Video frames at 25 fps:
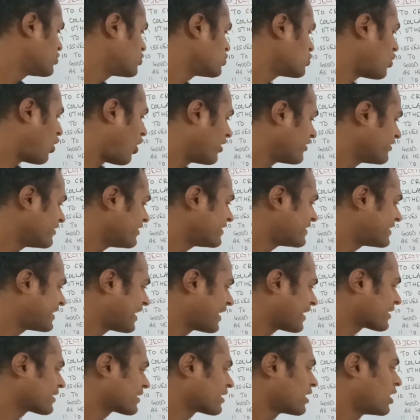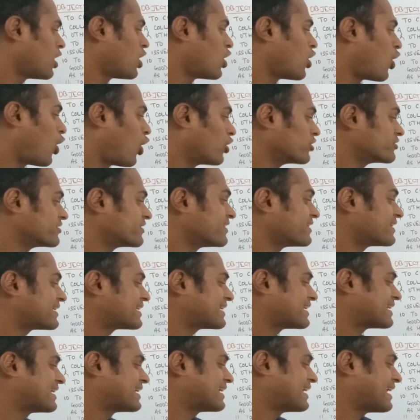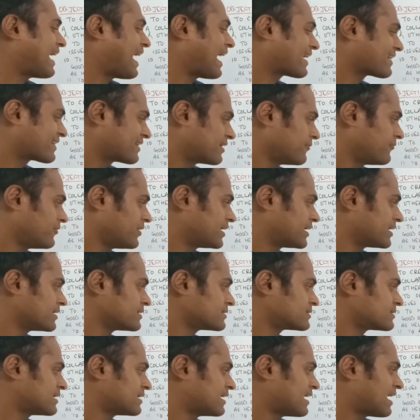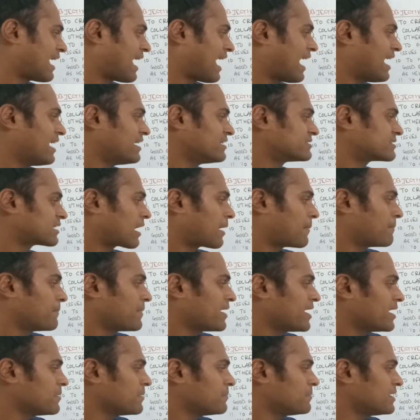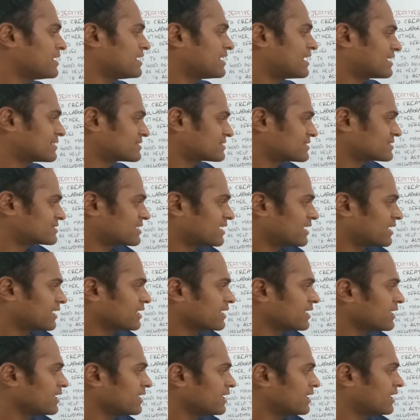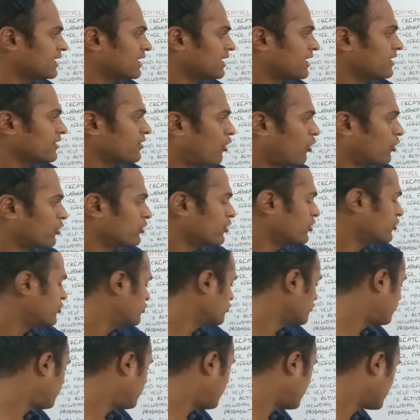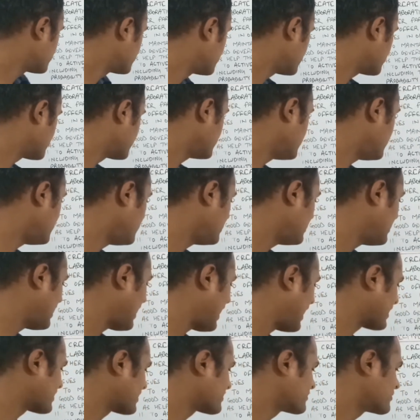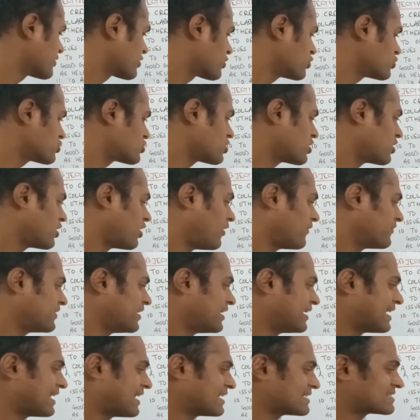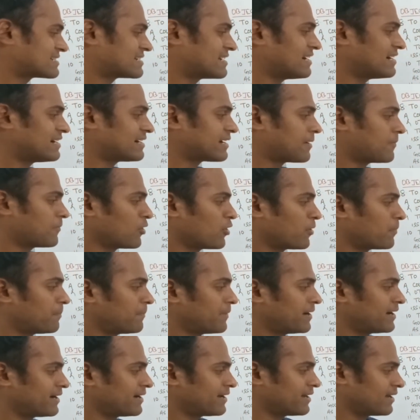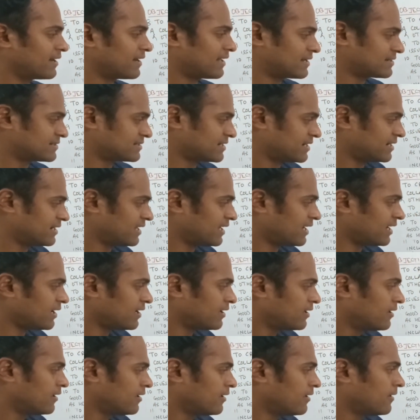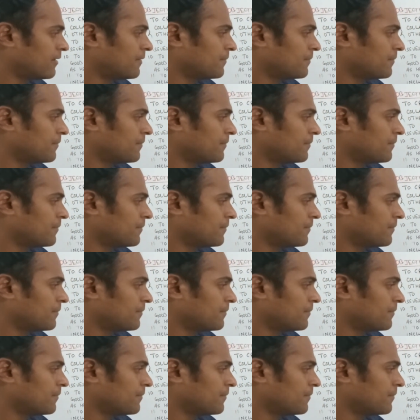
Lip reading: to undertake other activities as may be necessary in order to further the execution of the National Developmental Agenda